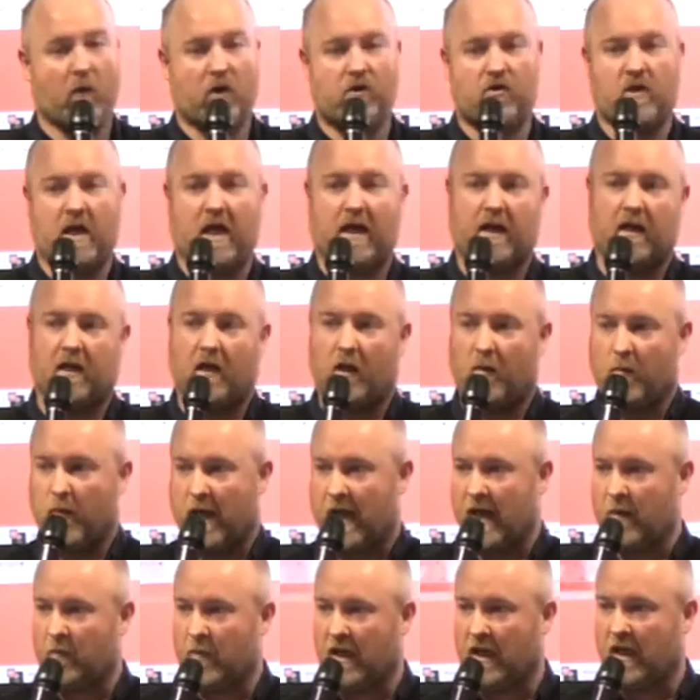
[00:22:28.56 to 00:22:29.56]
were tracking her
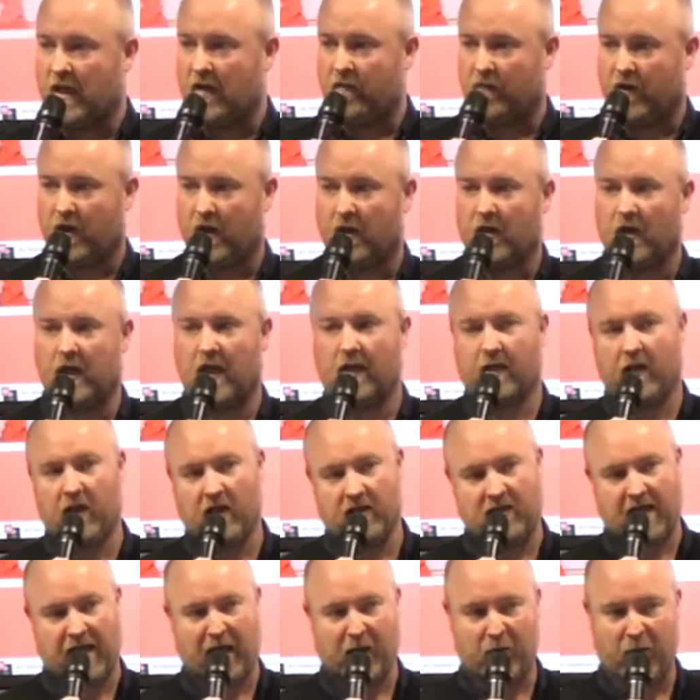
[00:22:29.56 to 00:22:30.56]
buying behaviour and
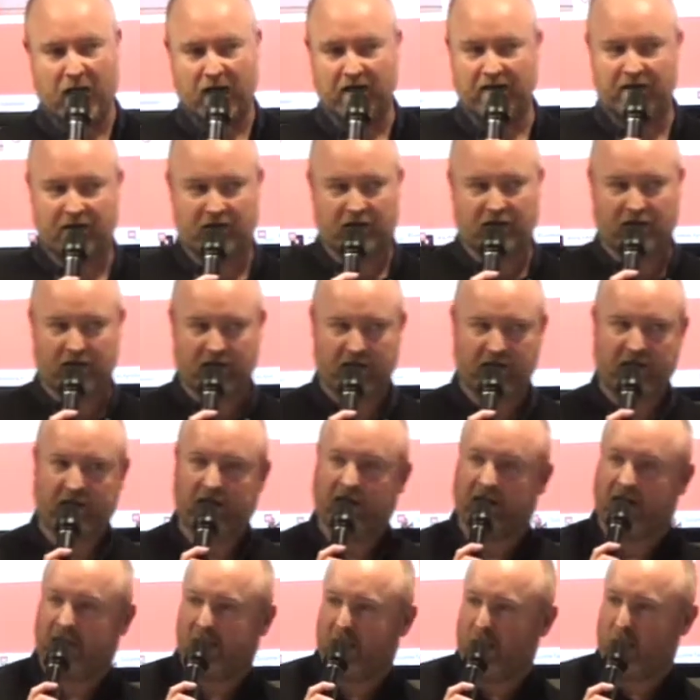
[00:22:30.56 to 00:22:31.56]
they segmented her
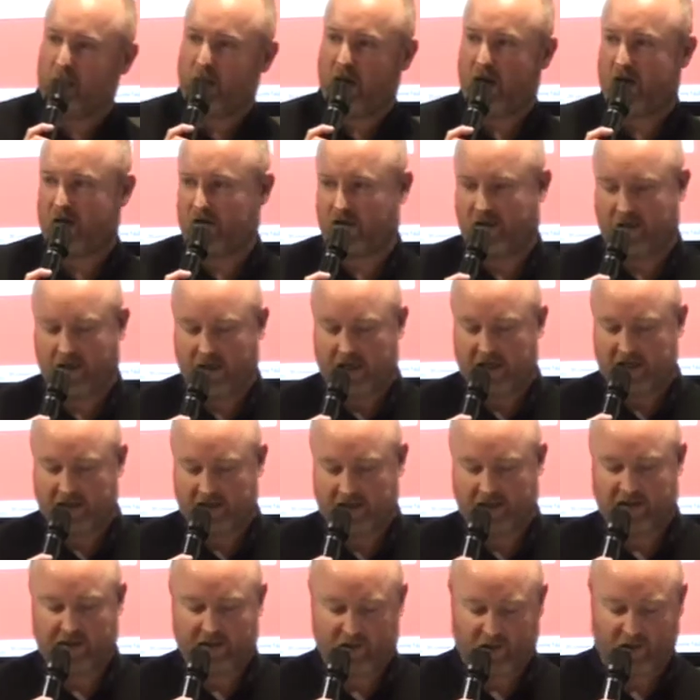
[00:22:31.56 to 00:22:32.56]
and they
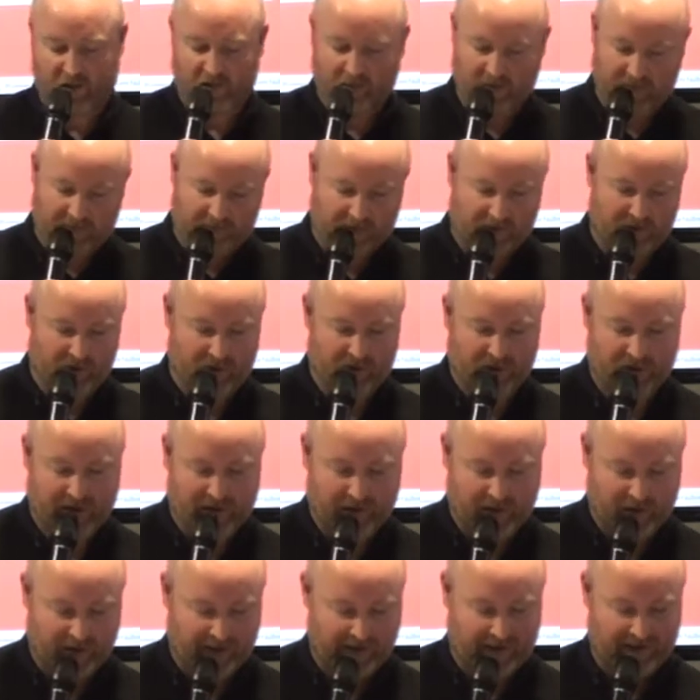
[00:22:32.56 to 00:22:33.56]
personalised it. So it's just
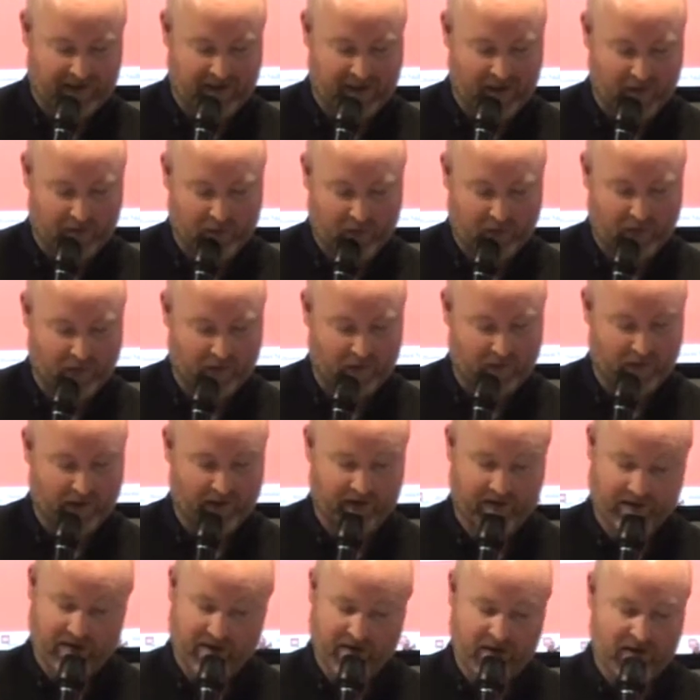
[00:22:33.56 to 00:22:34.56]
a quick example how
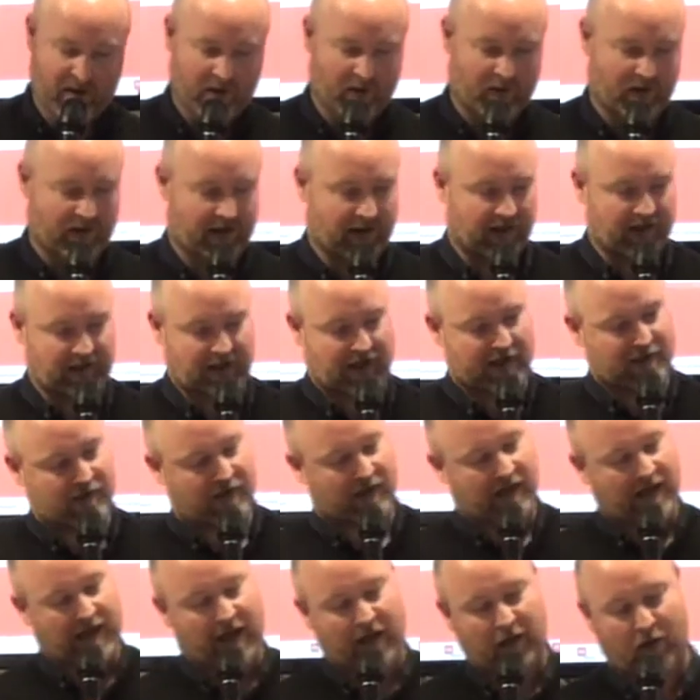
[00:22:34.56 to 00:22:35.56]
where, where things
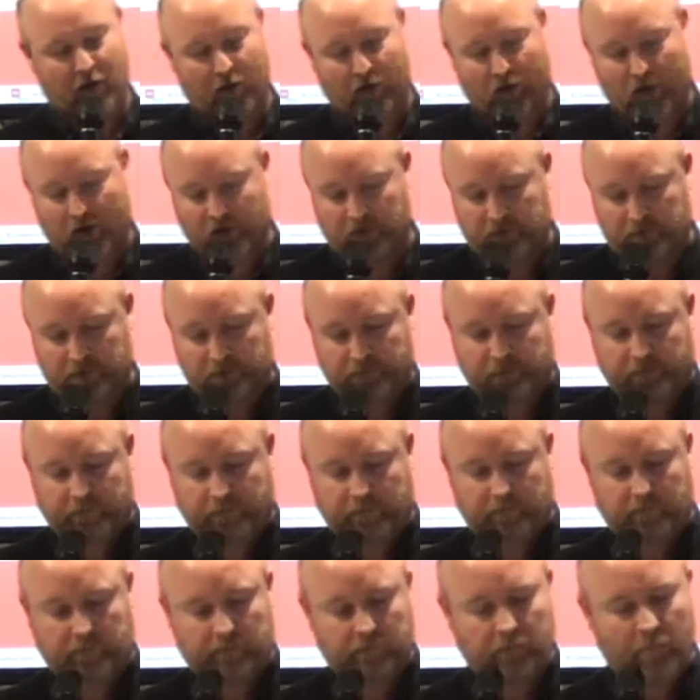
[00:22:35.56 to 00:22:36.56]
actually can go wrong.
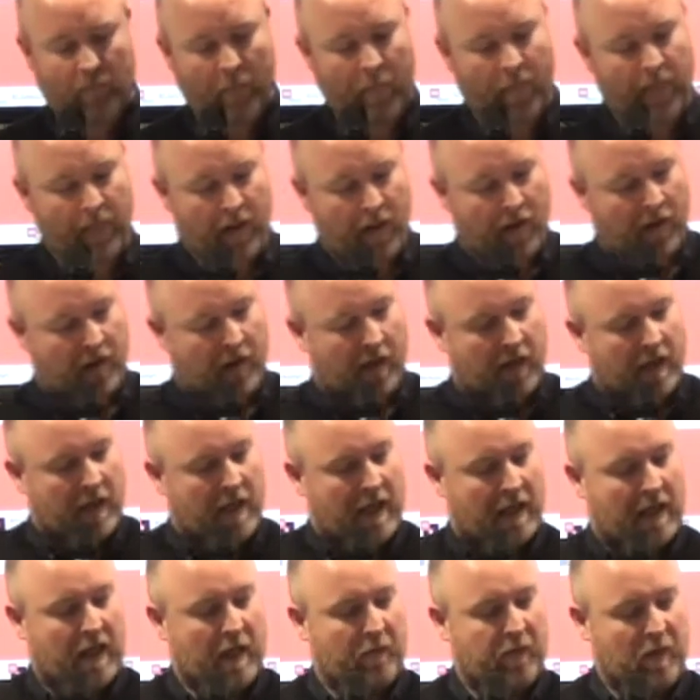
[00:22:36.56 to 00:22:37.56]

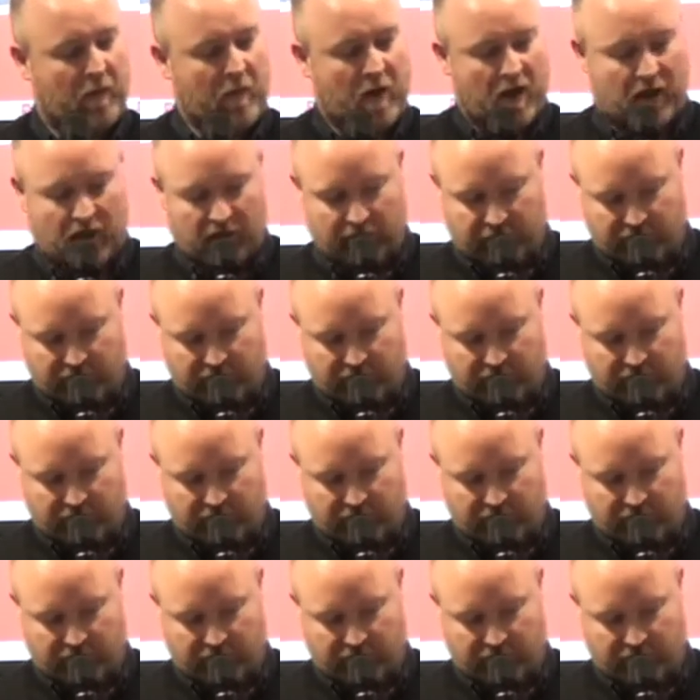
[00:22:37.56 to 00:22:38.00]
A couple of my other